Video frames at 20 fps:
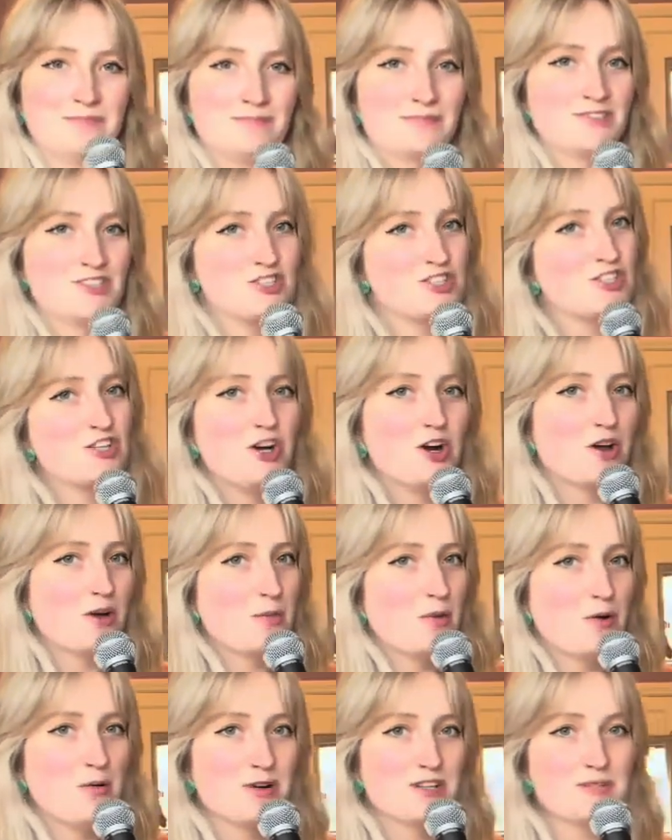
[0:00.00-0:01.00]
Just talking
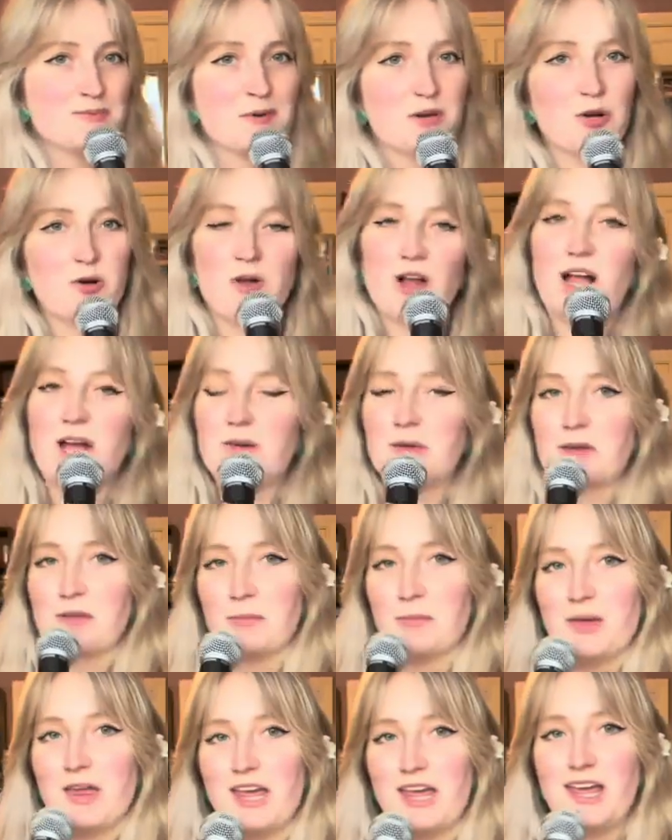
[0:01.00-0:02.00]
about what's been going on with
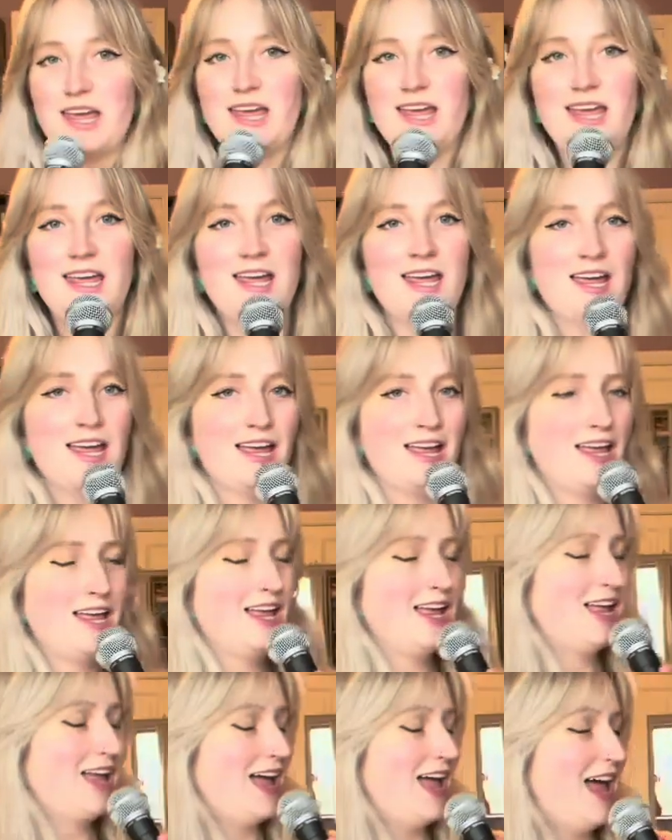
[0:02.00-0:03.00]
me.
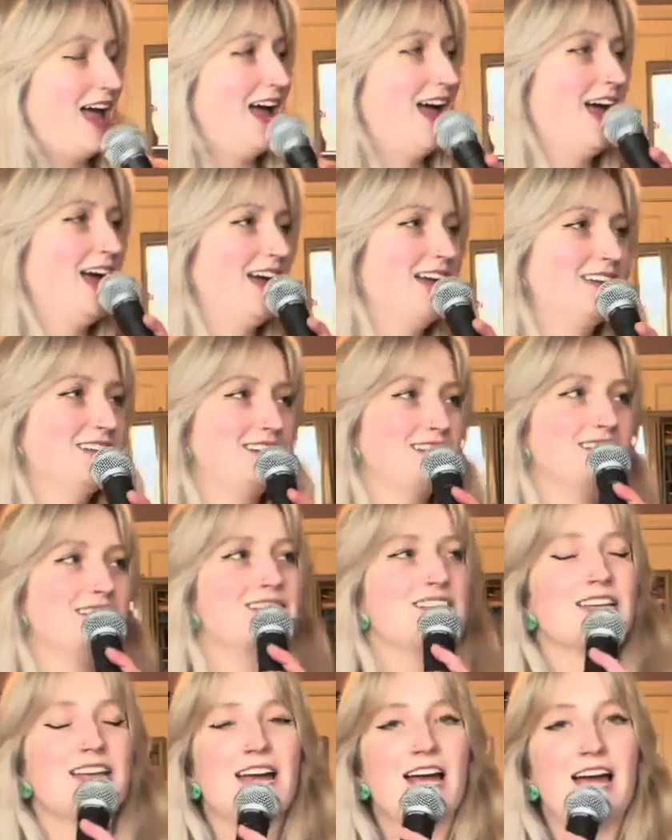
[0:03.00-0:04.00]
And
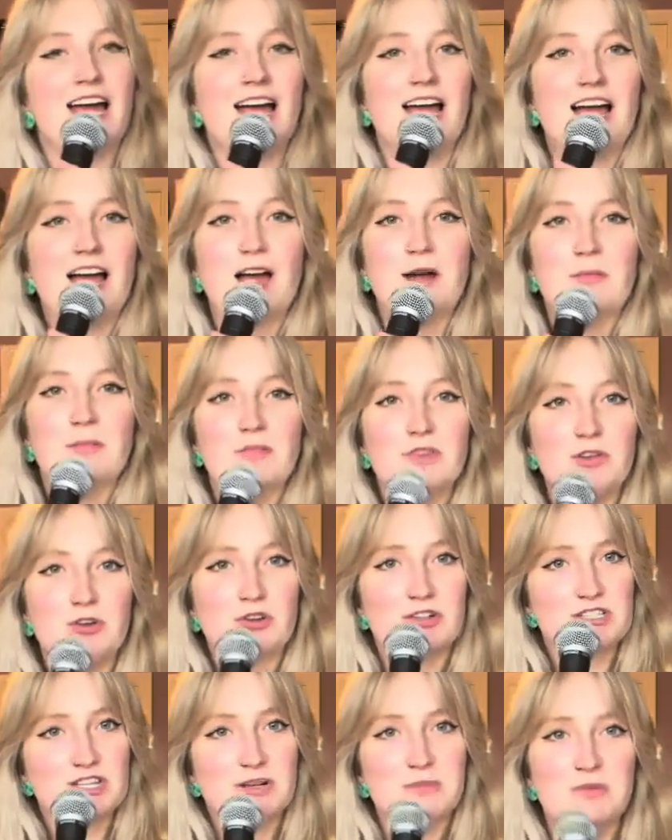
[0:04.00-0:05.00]
you
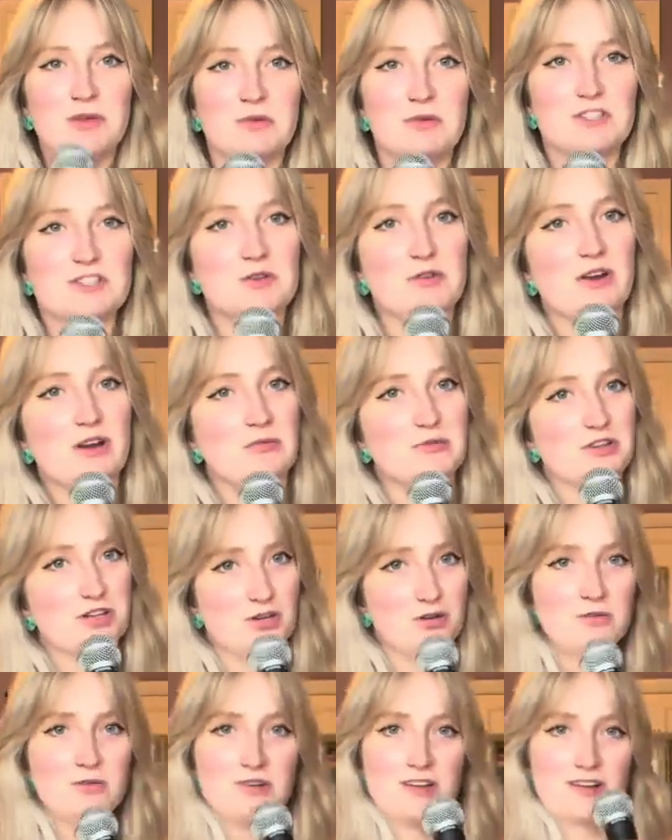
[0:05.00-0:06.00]
can tell me what's going on with
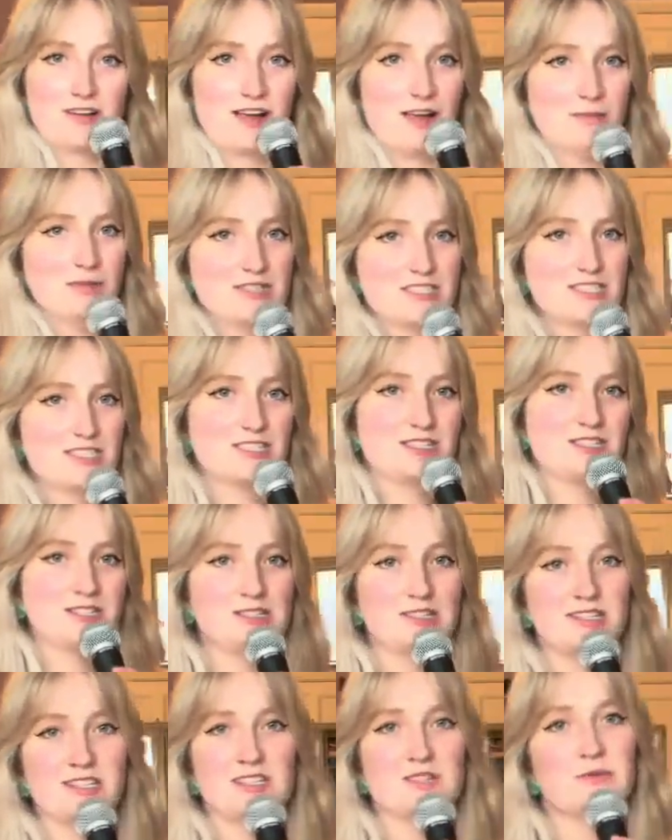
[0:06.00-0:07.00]
you in the comments.
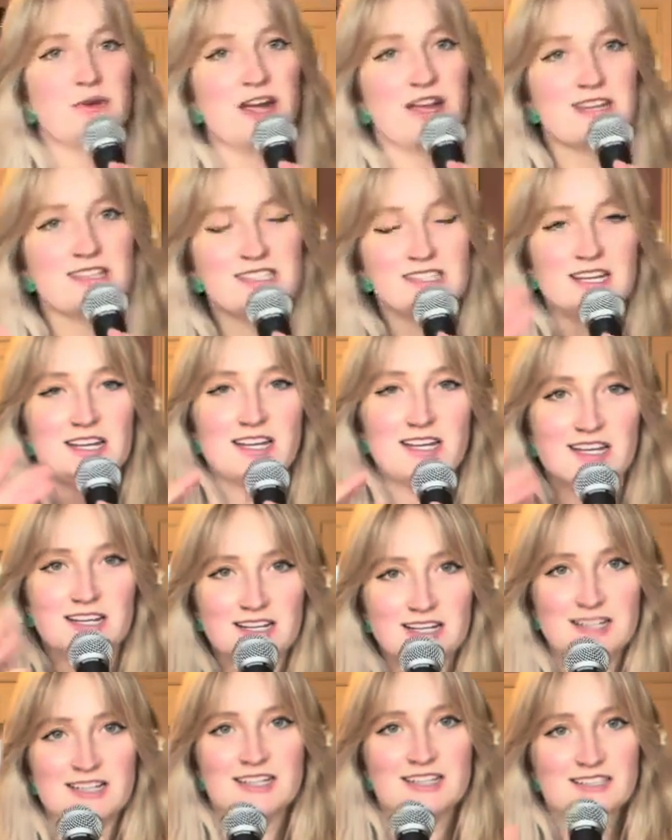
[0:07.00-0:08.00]
This way it's a
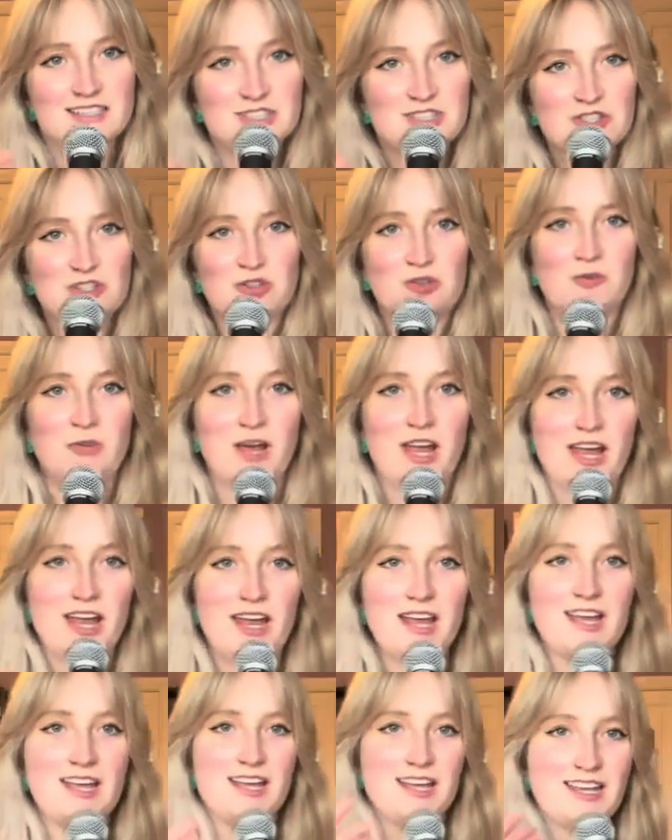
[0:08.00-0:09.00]

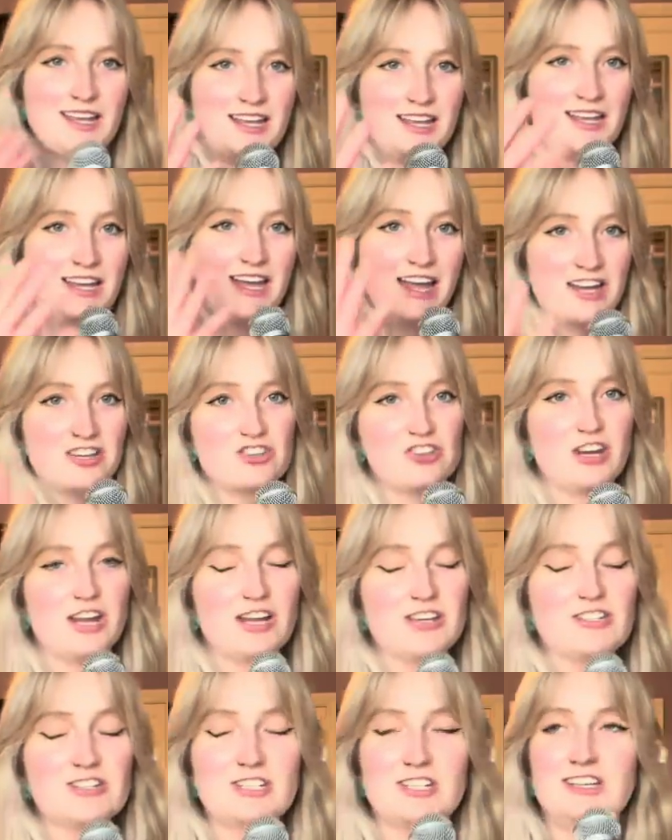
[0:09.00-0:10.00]
two-way
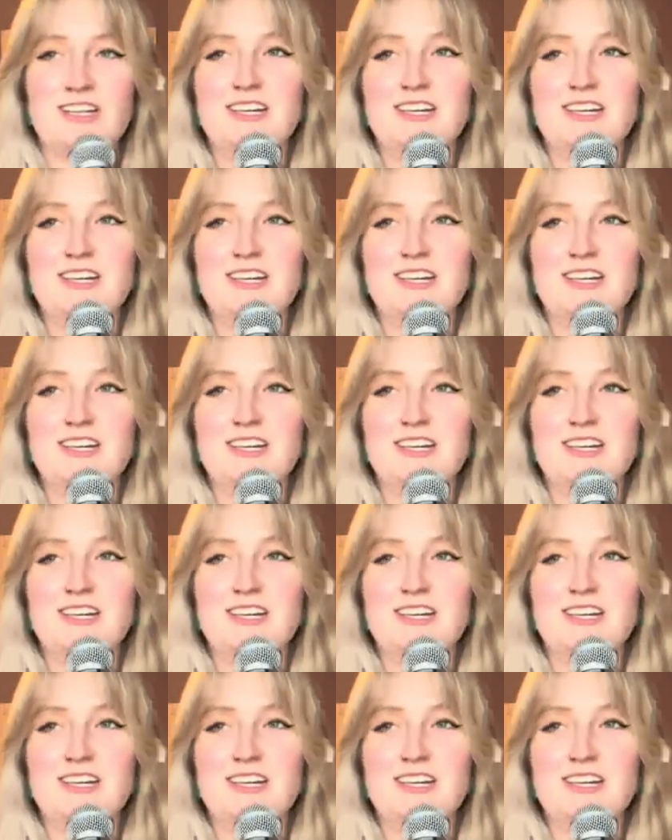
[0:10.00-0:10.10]
exchange.